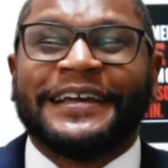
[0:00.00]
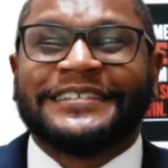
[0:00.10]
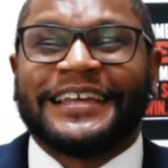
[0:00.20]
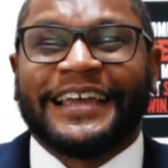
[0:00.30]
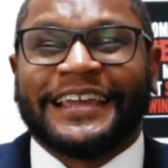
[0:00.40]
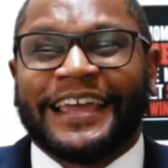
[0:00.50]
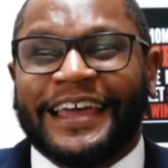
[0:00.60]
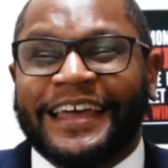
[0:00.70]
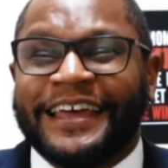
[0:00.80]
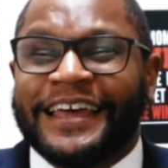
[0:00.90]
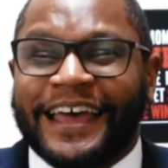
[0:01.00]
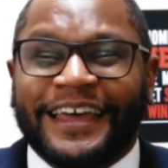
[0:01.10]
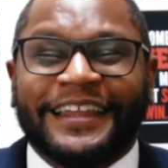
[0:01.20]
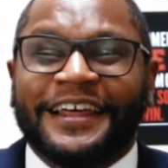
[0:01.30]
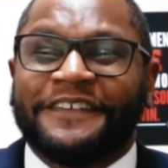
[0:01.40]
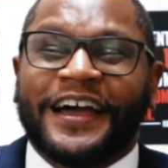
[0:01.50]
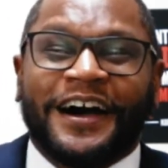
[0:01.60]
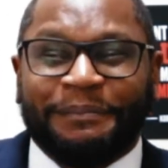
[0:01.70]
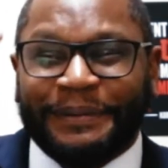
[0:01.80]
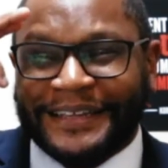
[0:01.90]
take care. Hey, love y'all.
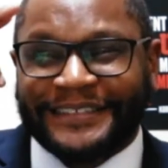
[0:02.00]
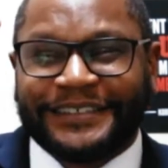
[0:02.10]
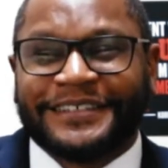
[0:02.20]
Peace.